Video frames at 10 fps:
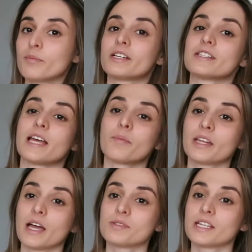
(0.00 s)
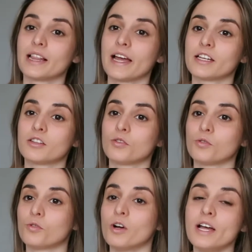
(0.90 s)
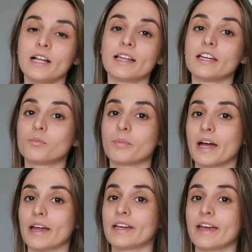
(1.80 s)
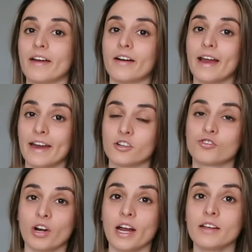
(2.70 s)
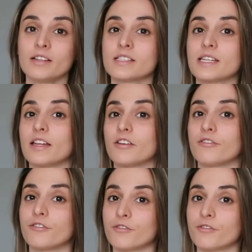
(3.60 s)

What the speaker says: because sometimes I like to let my hair air dry instead of